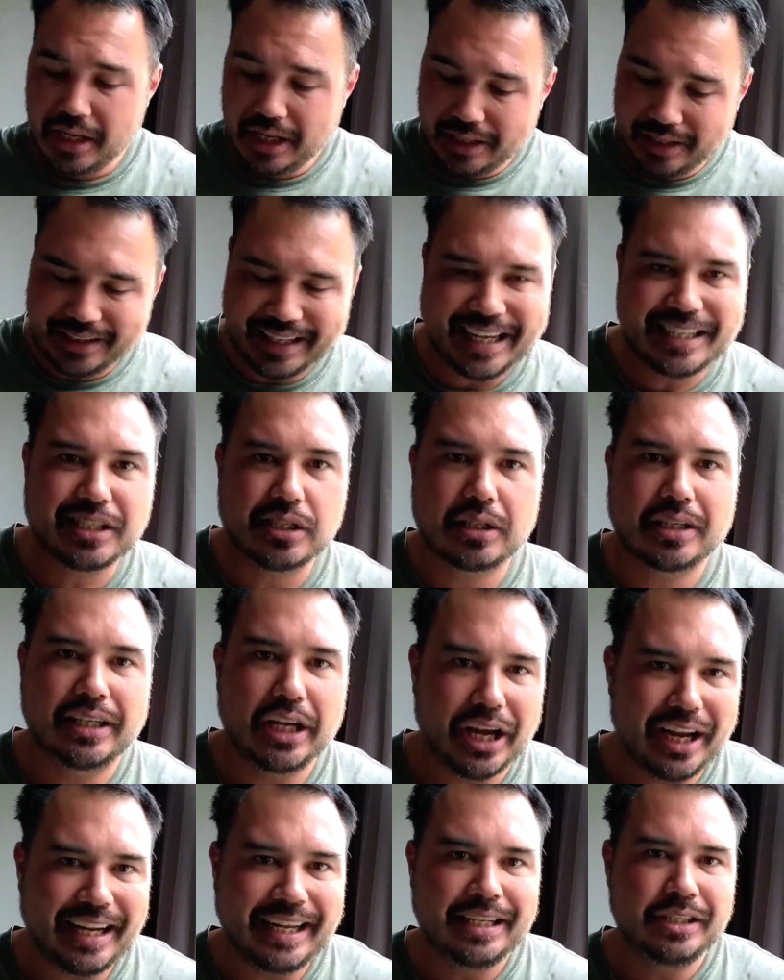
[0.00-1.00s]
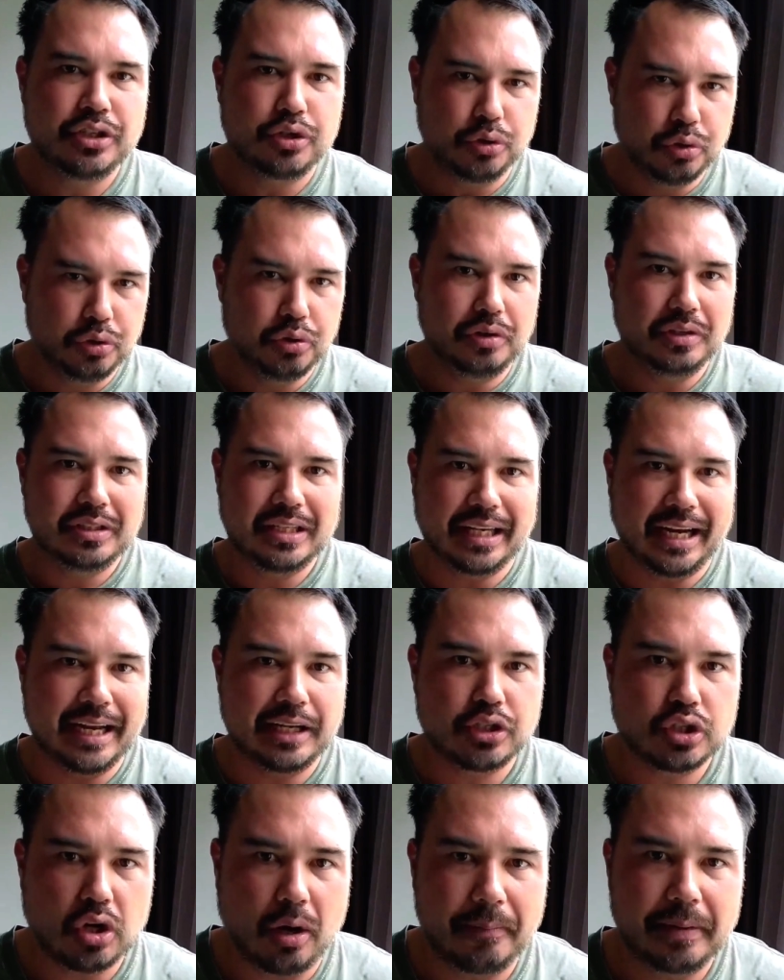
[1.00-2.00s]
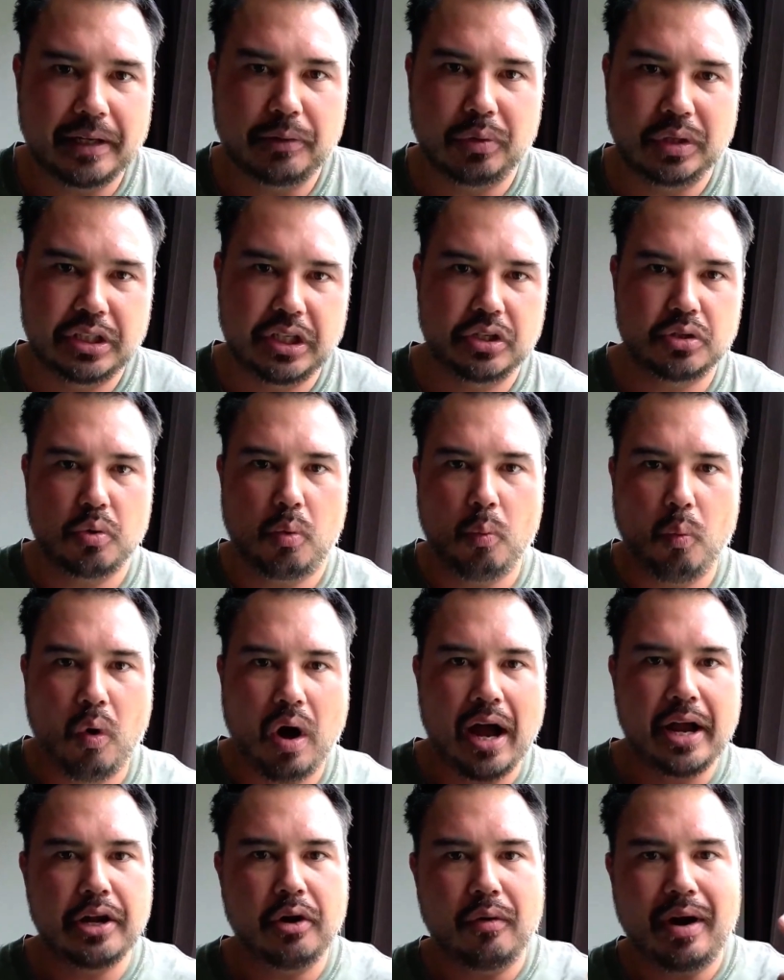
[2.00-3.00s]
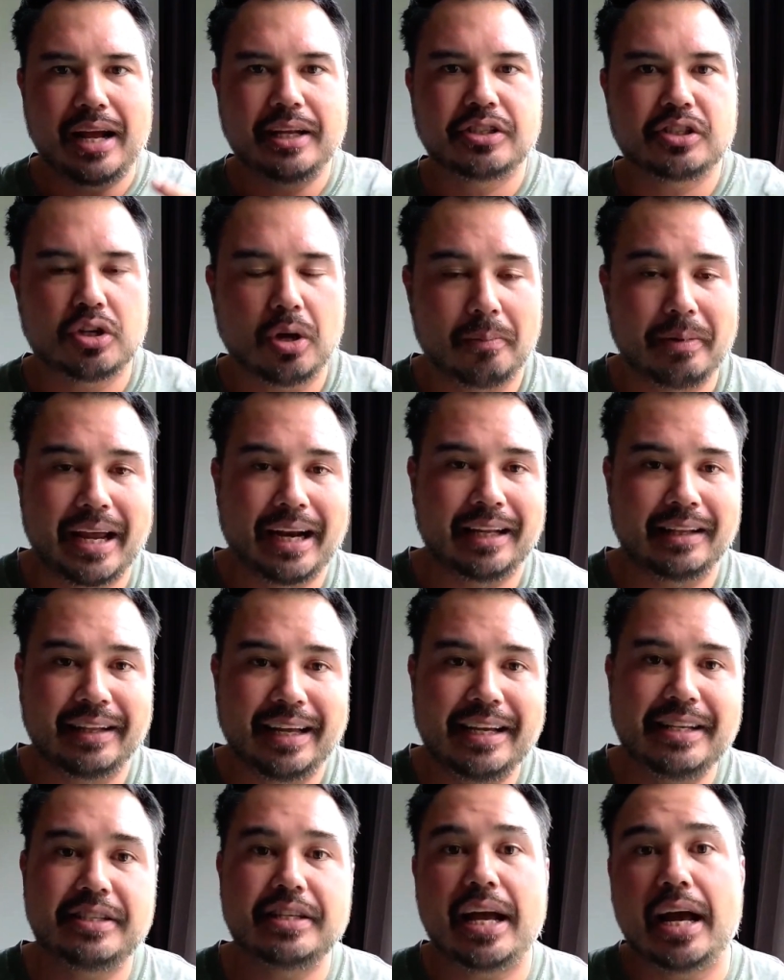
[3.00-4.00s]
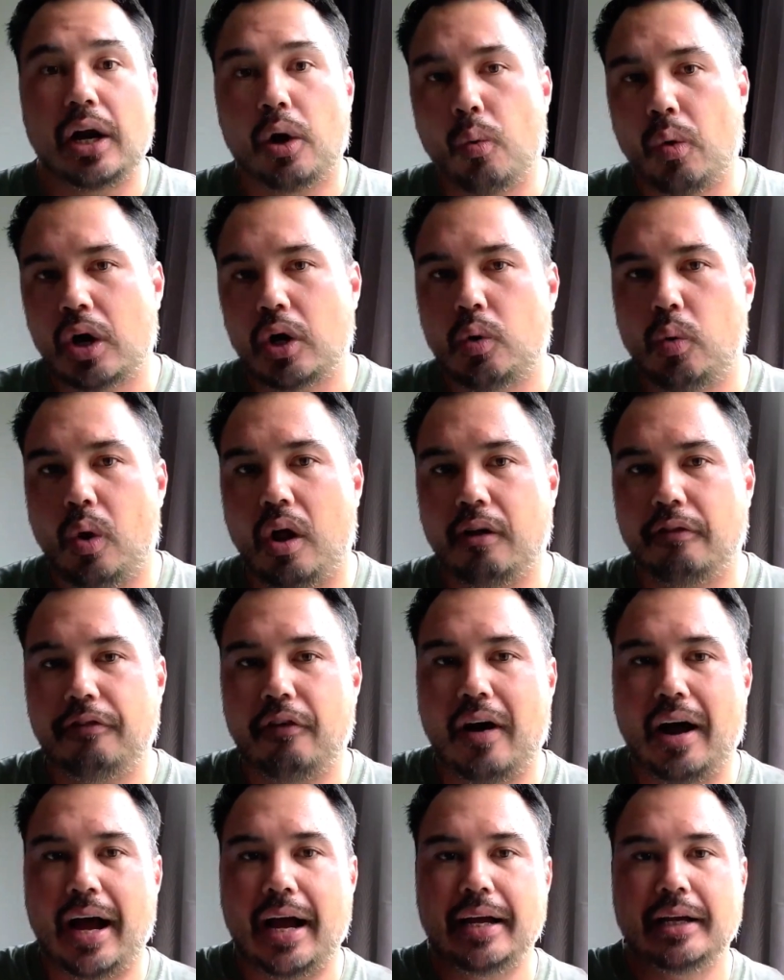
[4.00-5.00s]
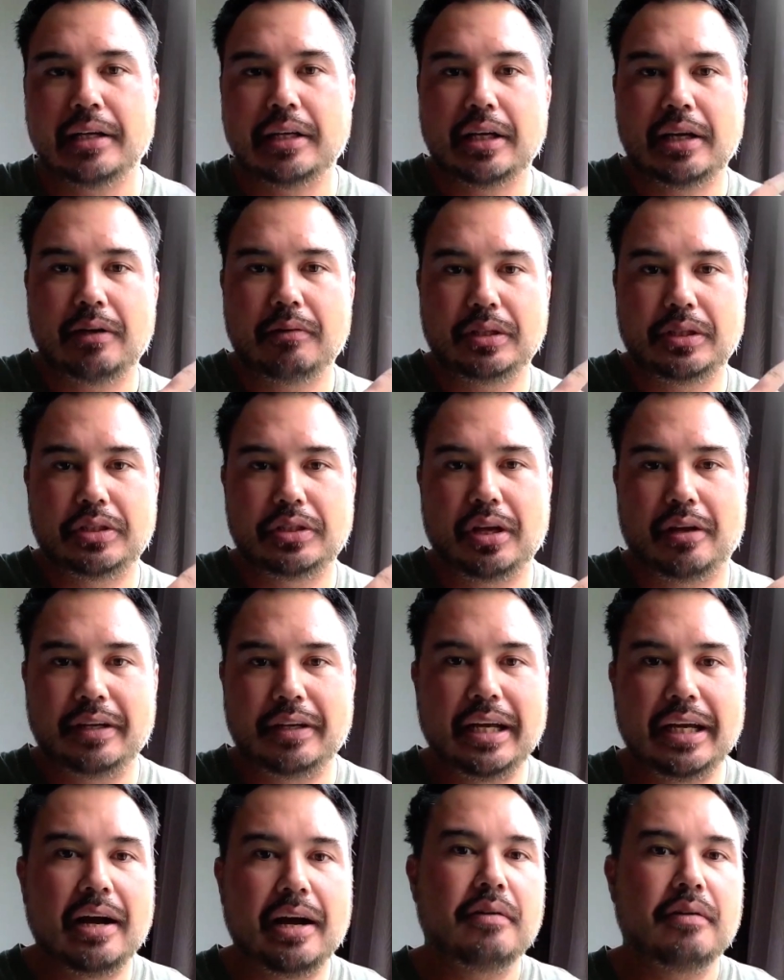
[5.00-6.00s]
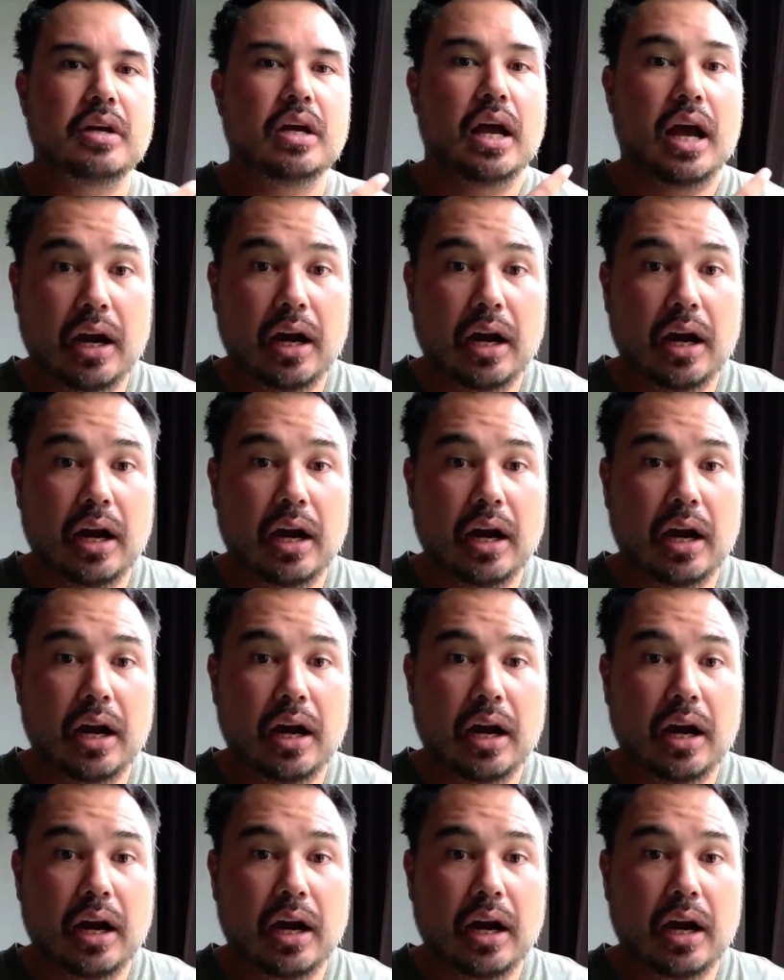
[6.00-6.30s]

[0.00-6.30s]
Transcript: Let's get into today's topic, which is why your ads stop getting leads. And I want to qualify, which is over here, and I